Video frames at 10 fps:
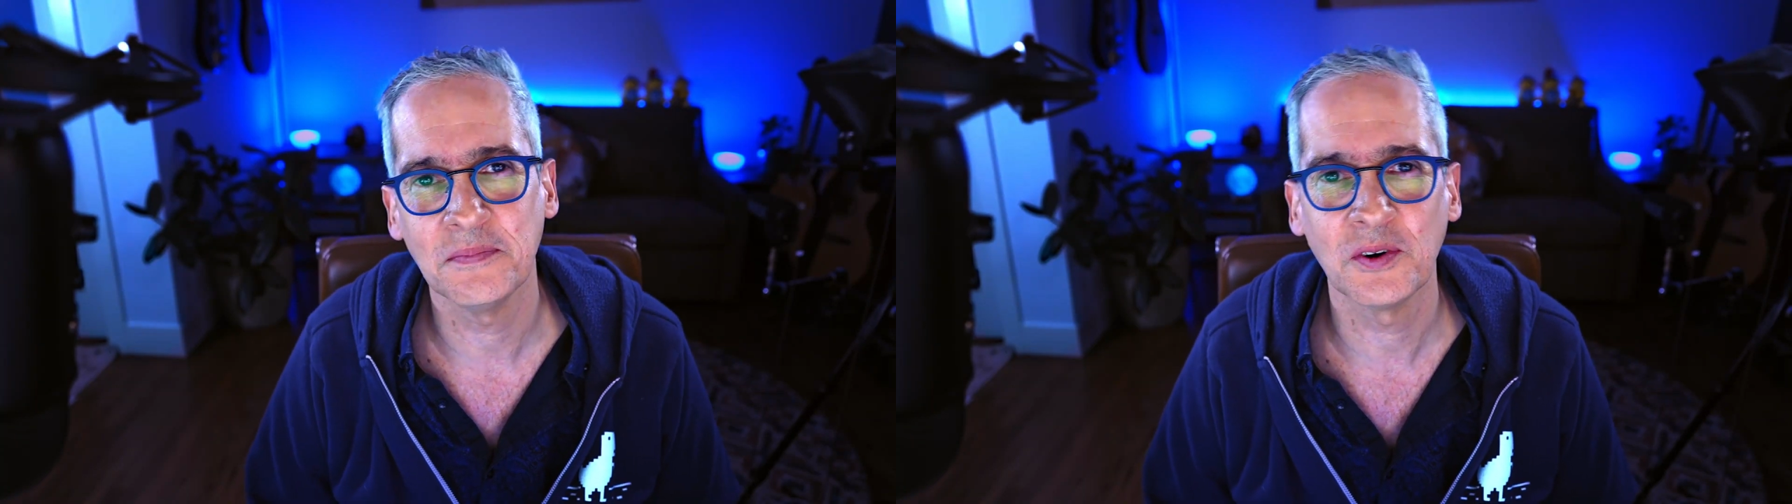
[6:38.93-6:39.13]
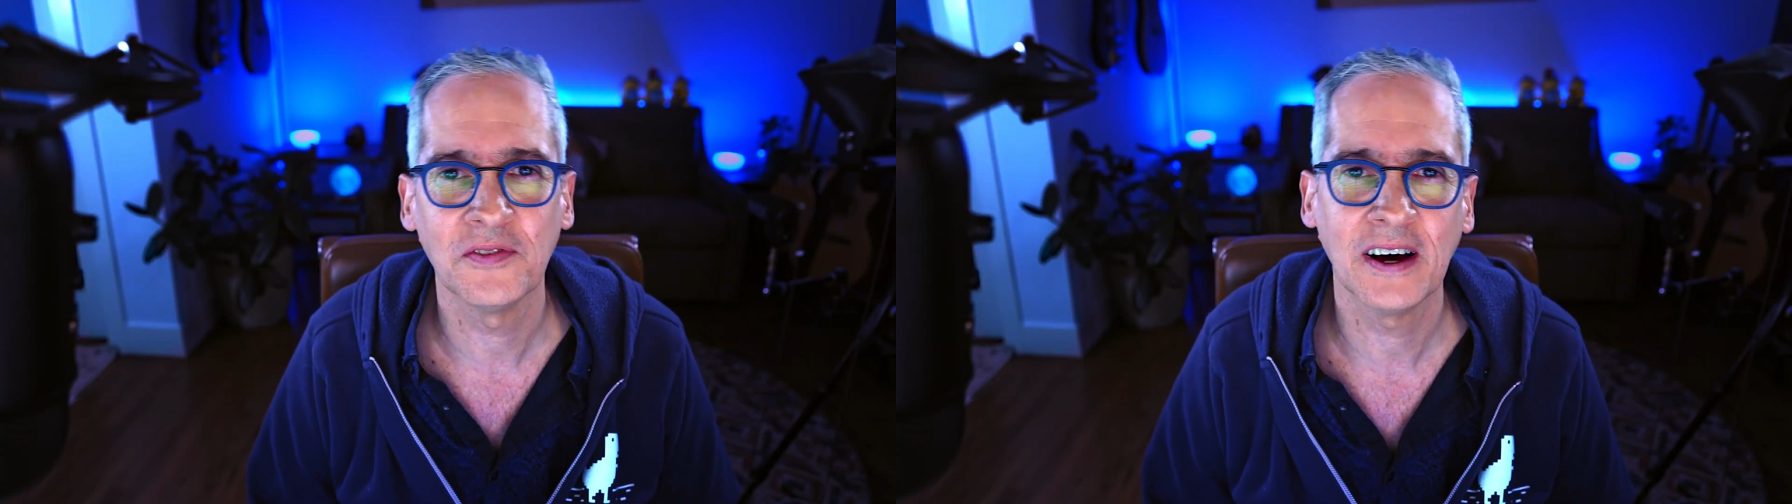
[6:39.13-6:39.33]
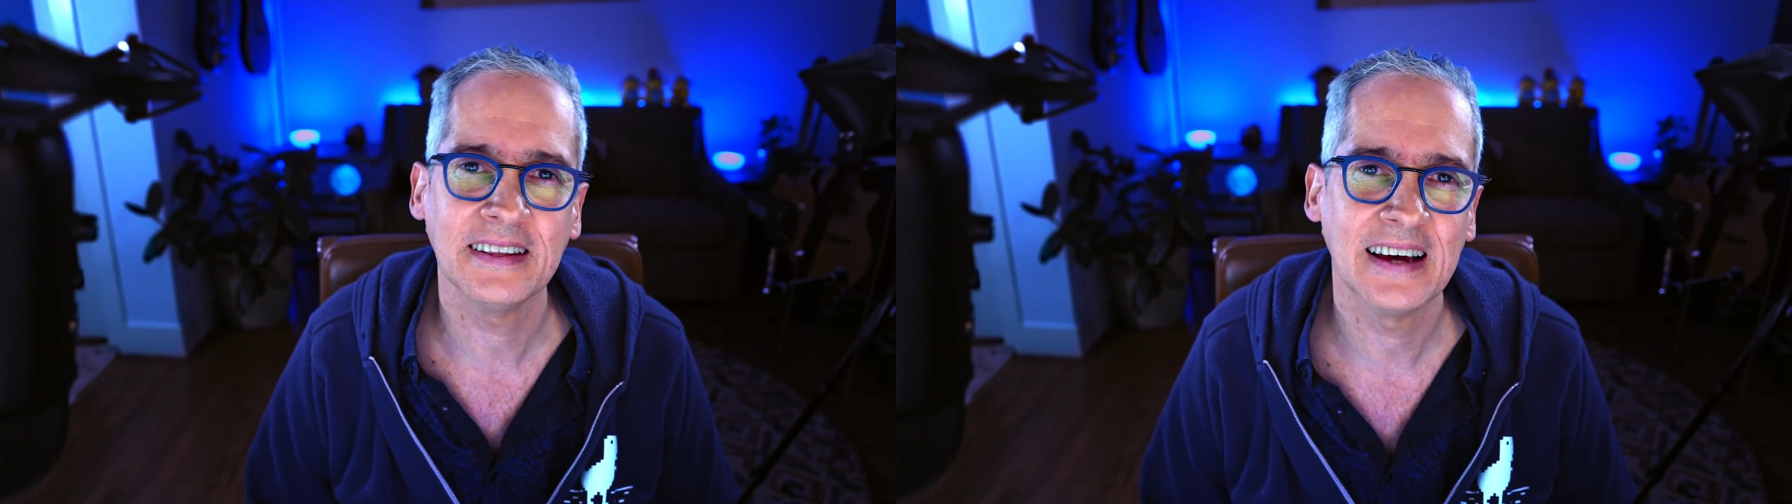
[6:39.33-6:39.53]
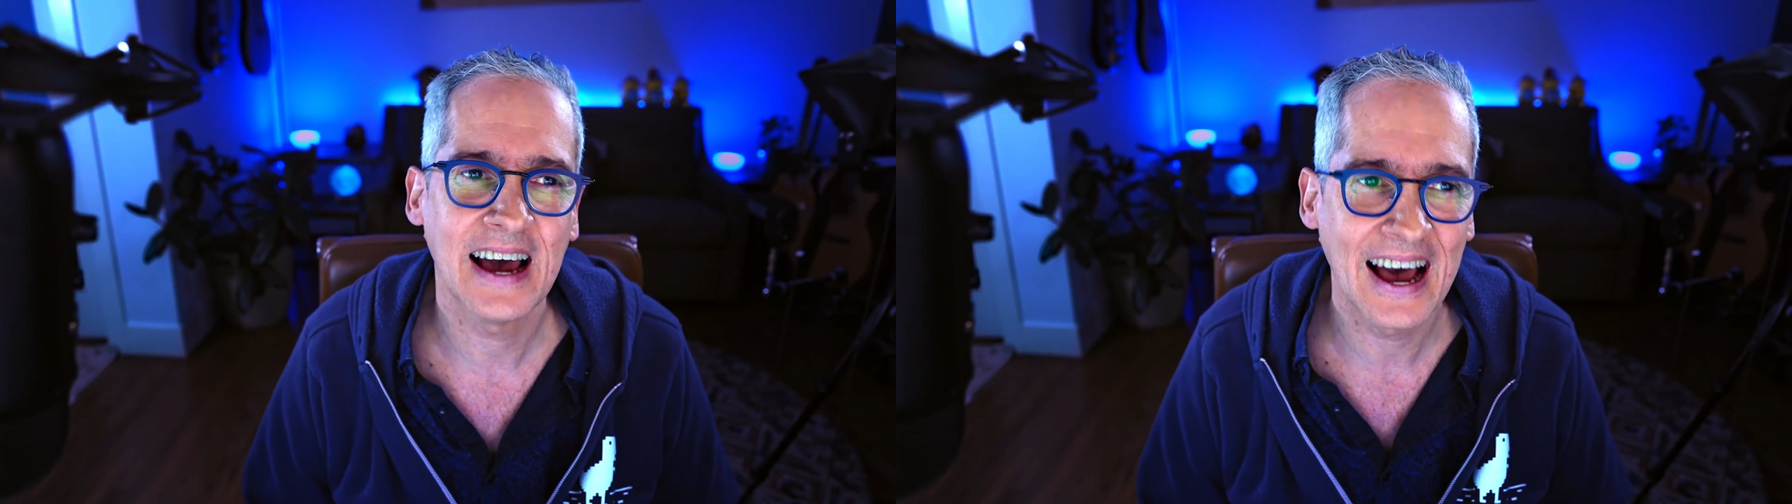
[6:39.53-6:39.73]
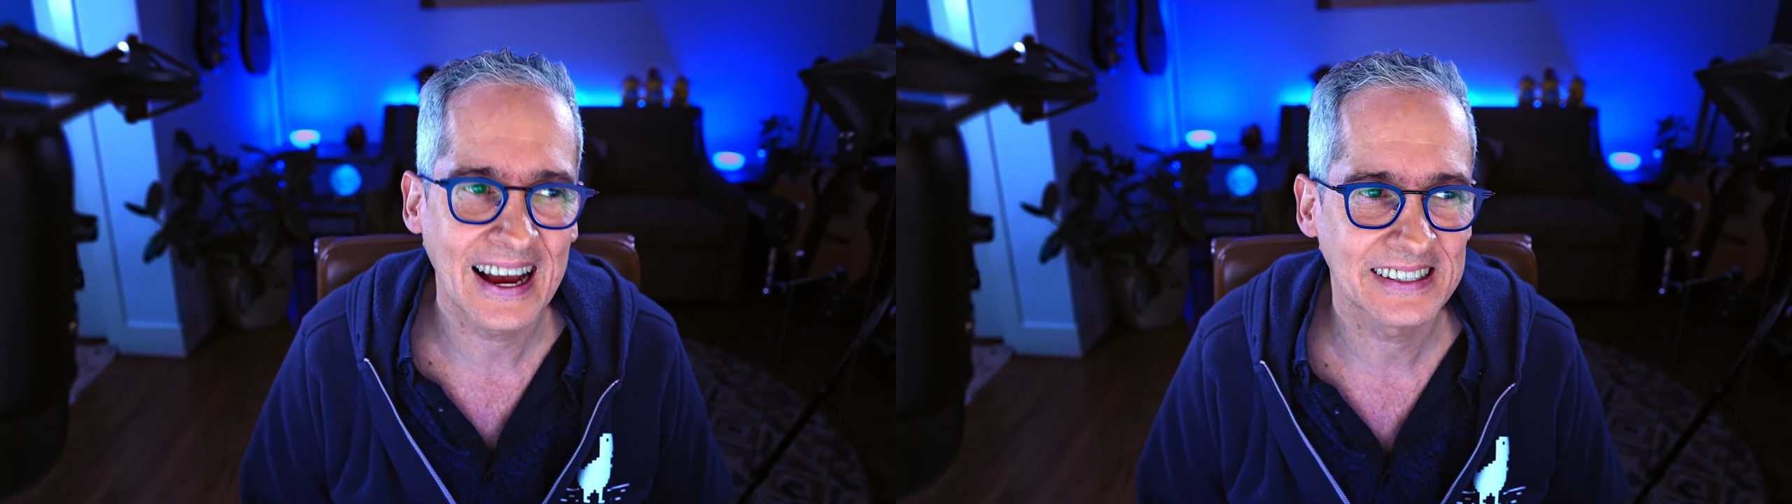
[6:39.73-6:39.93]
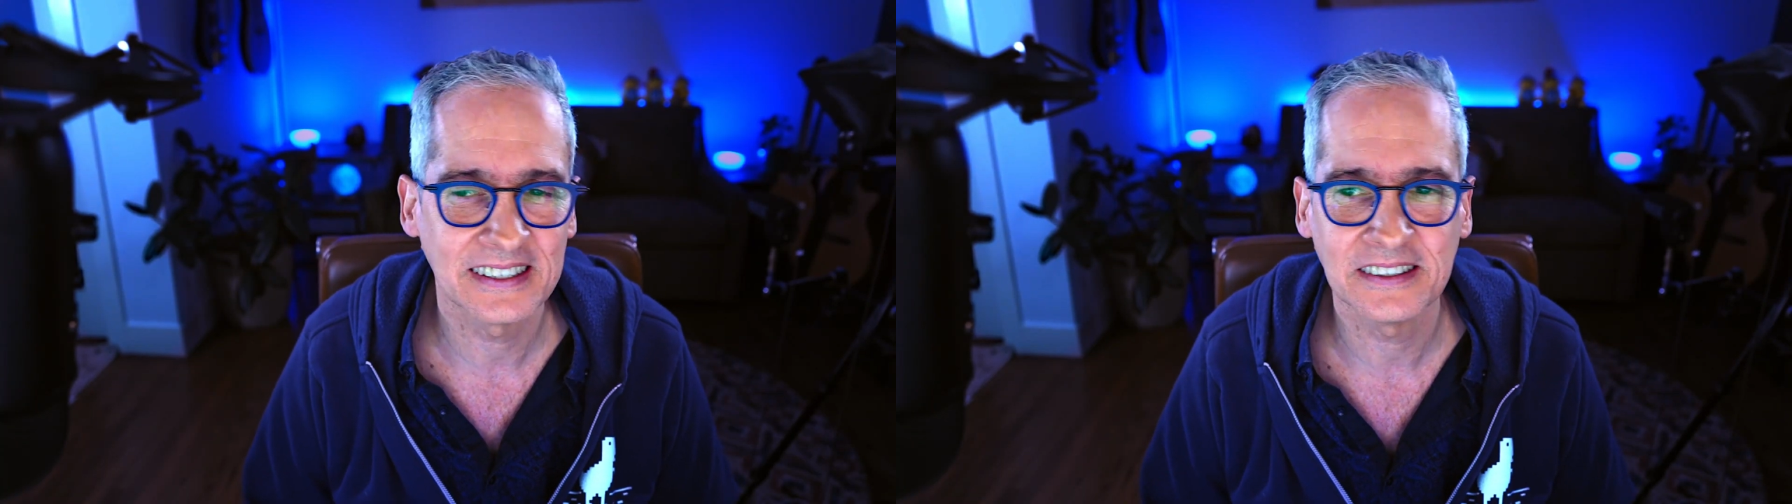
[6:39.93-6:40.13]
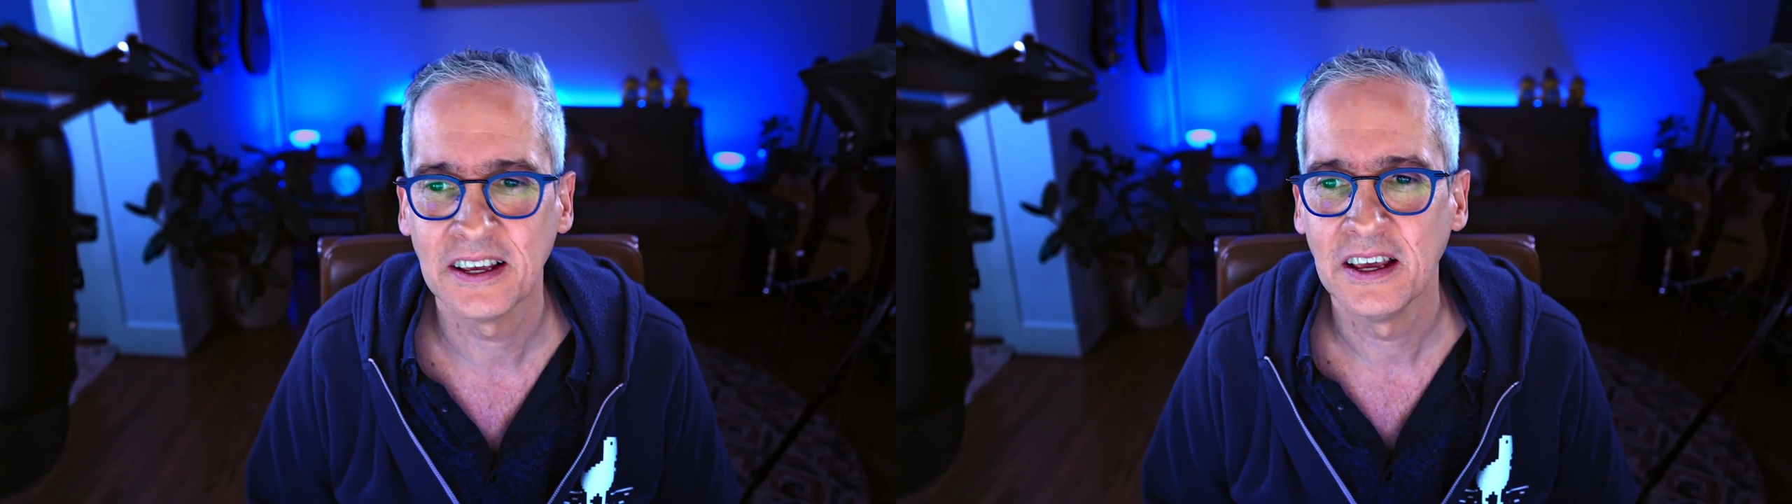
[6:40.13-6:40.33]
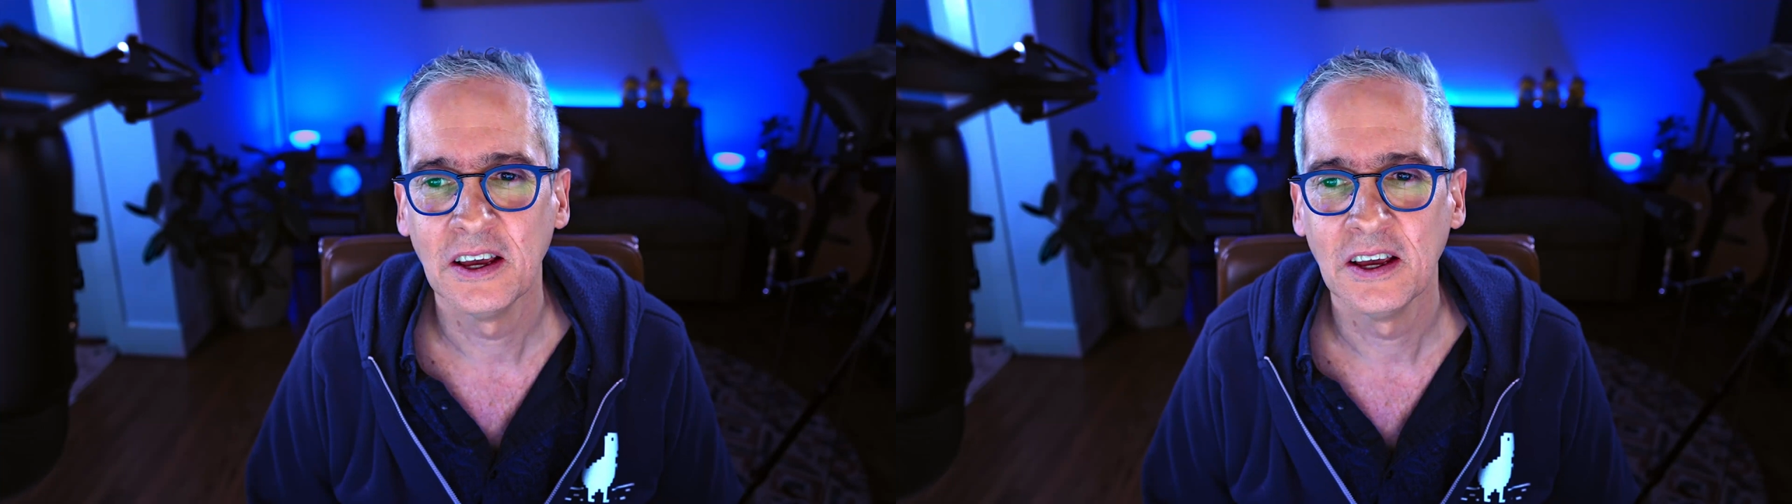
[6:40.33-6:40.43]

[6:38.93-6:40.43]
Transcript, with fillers: it provides access